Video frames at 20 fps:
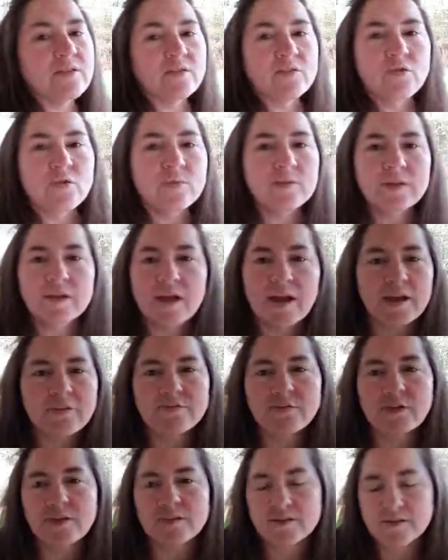So normally I've
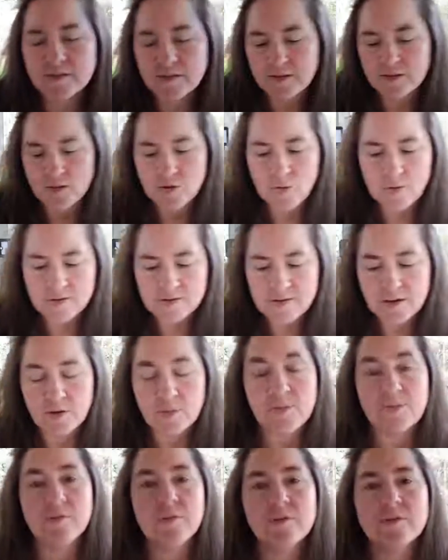not seen these go on sale
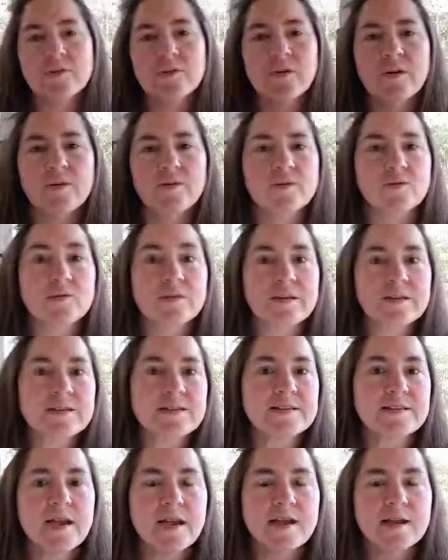before, so I was really
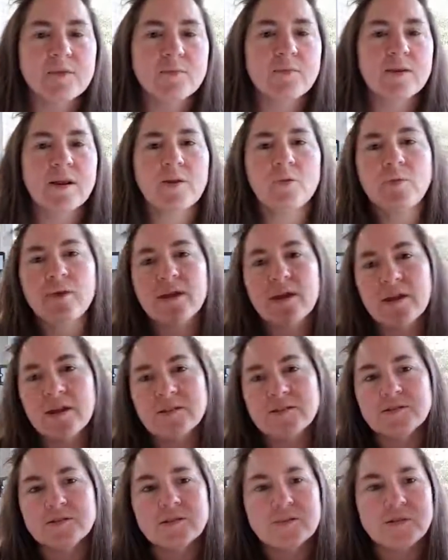excited when I went
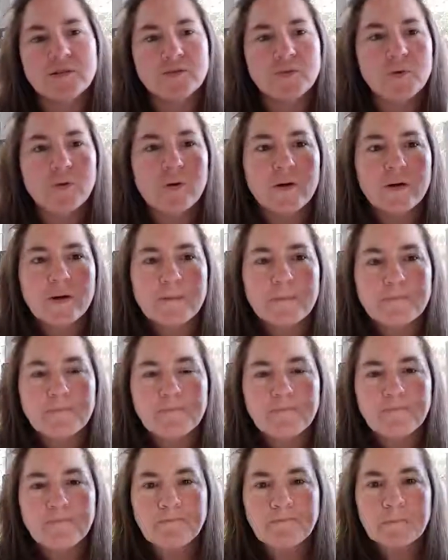into the door
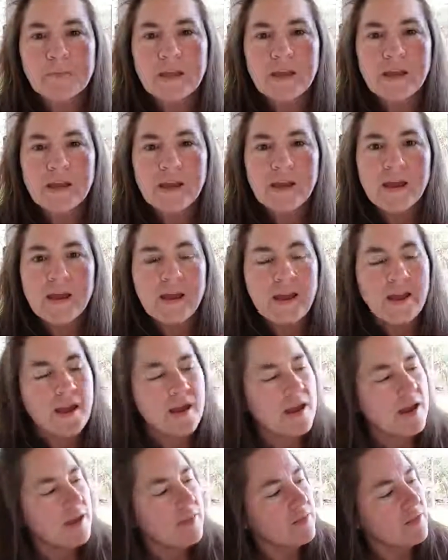
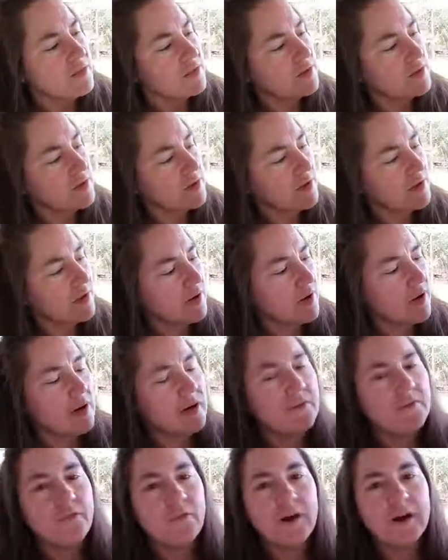and there's
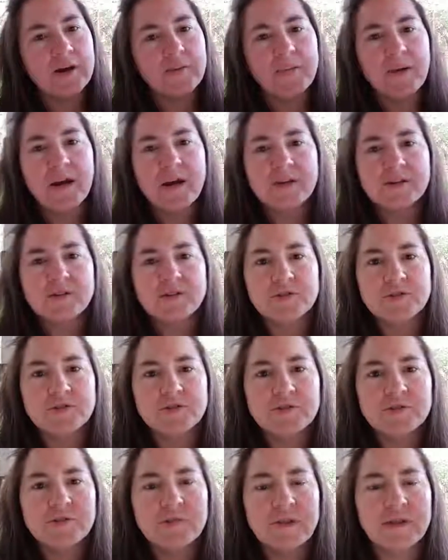a variety pack
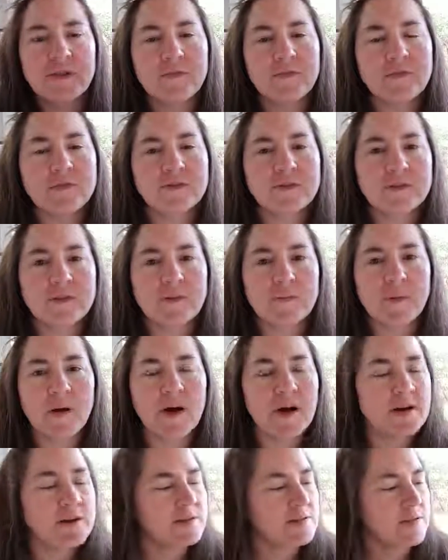two flavors in the
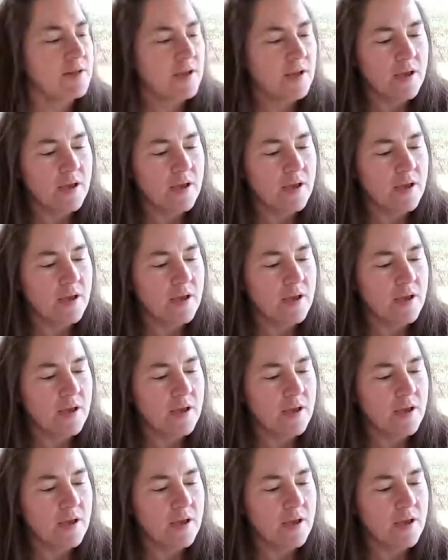box.